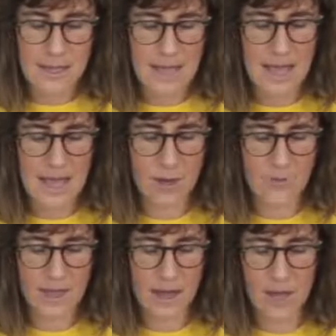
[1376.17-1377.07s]
how
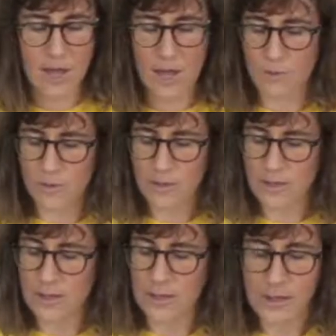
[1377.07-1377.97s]
they'll go
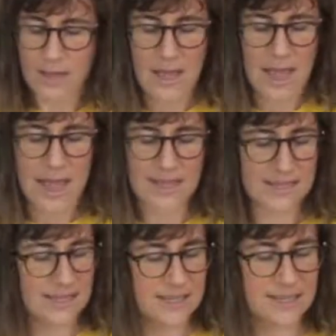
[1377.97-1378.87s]
as a